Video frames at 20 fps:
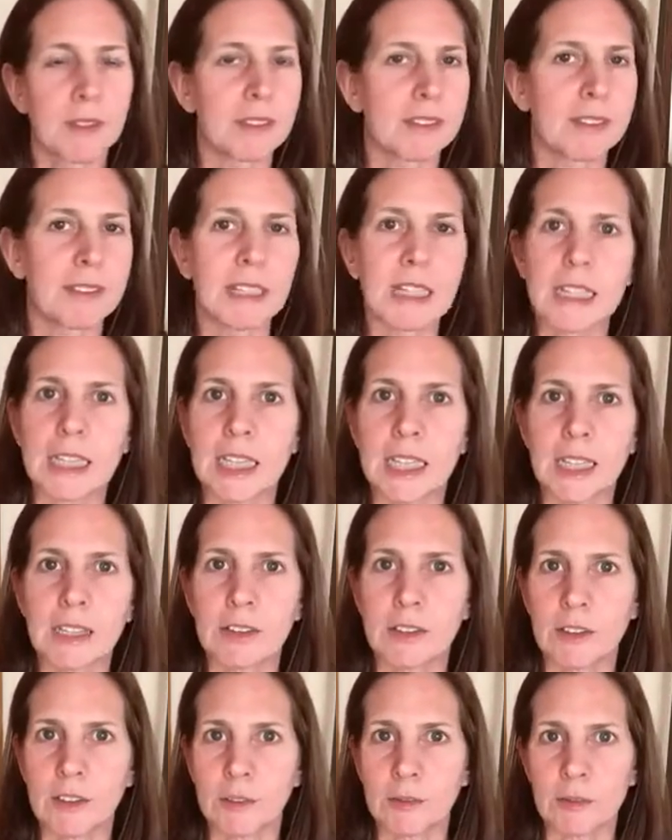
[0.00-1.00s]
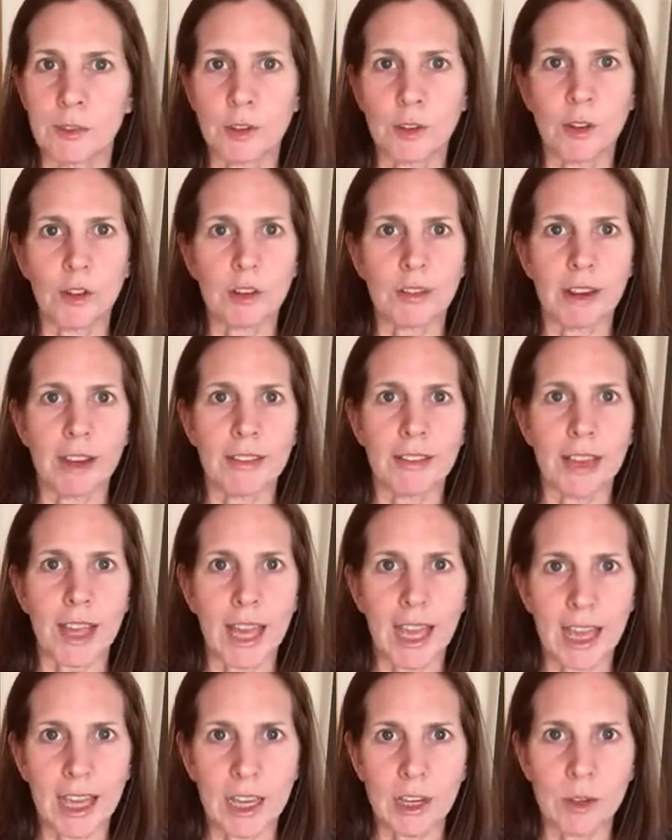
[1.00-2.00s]
silly things you've done around the
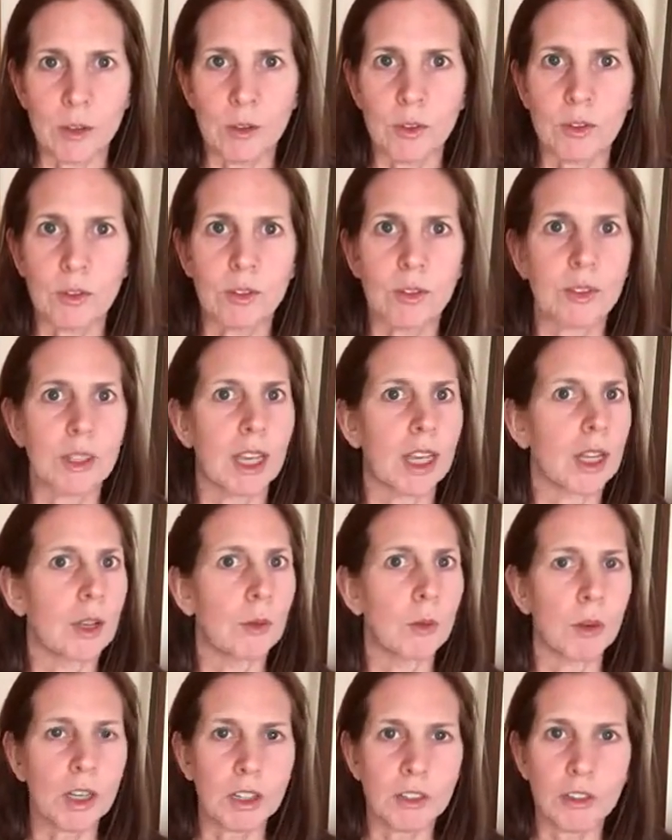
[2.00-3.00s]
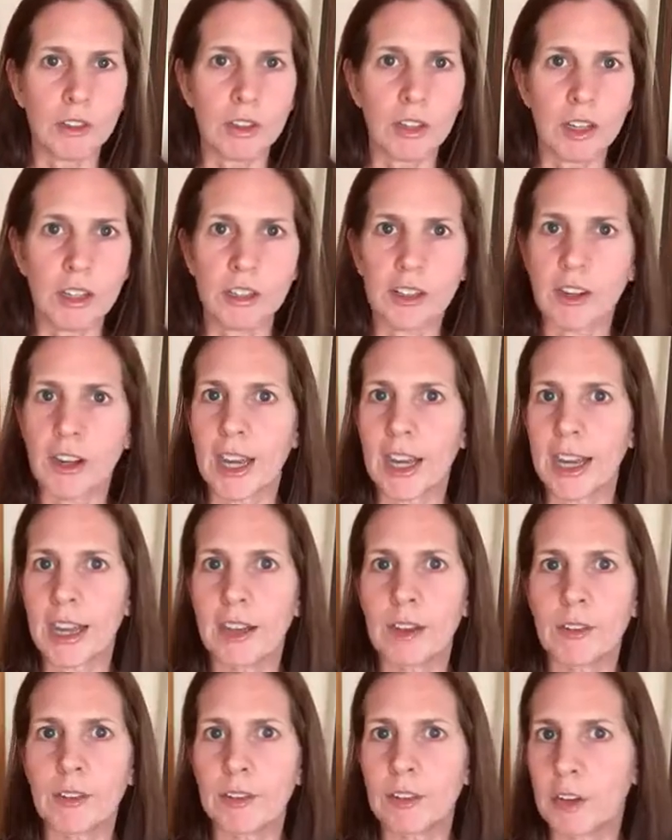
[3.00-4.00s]
house, getting work done on your
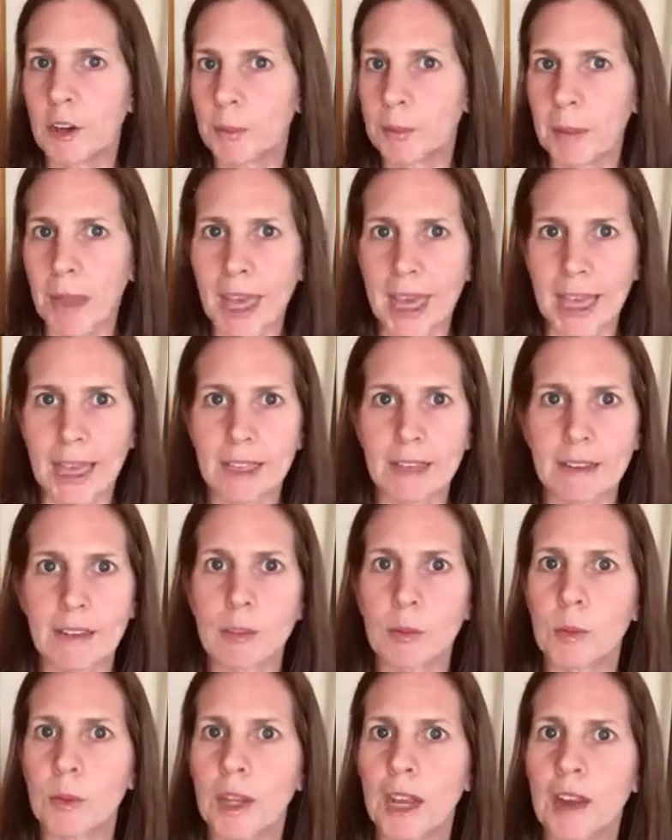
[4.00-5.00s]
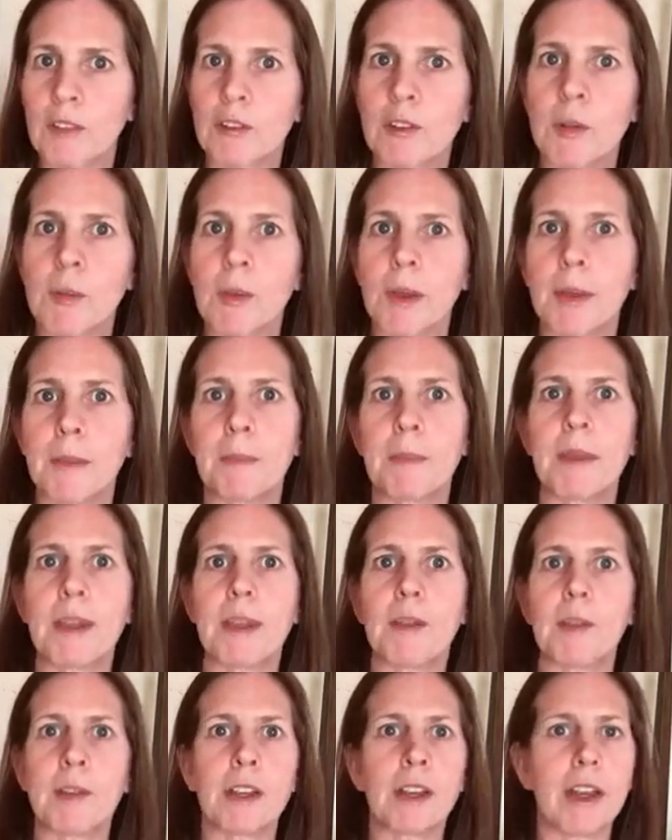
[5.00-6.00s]
house, your pets, whatever it might
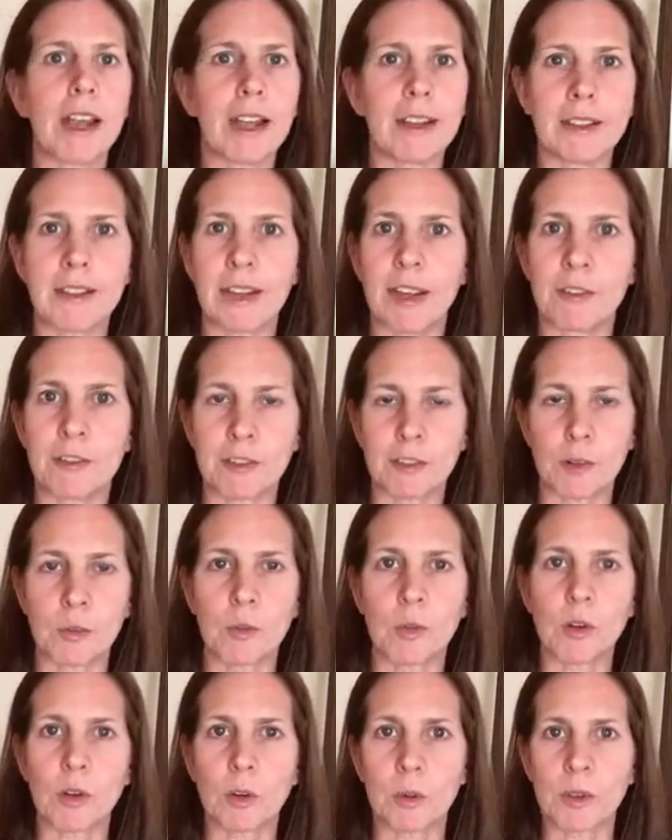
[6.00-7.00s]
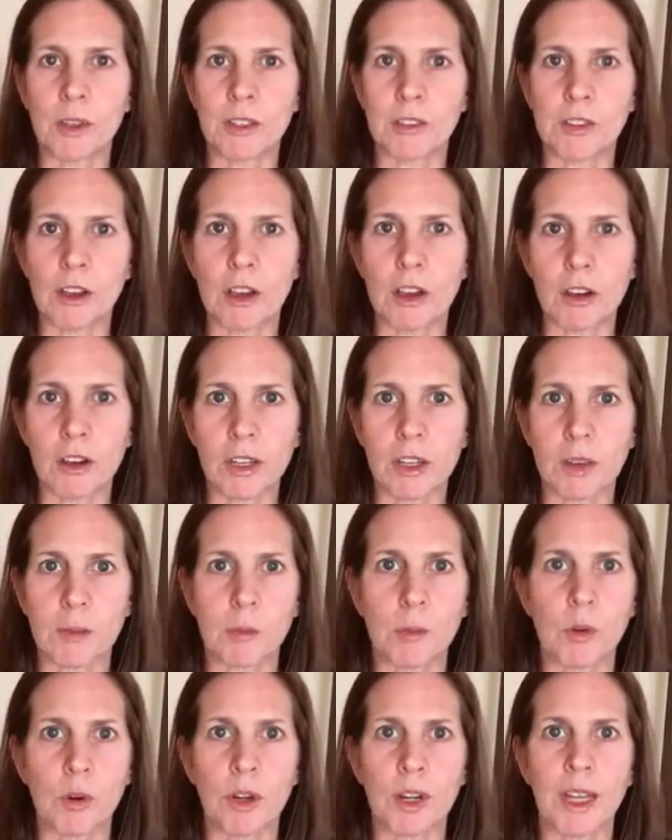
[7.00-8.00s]
be, when you're heading out for a walk with the dog in the
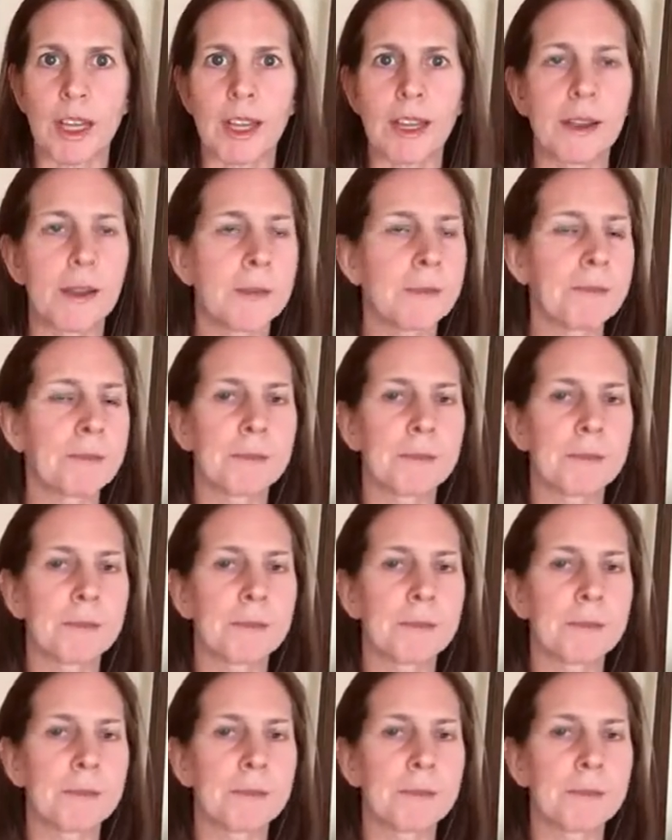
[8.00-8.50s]
morning.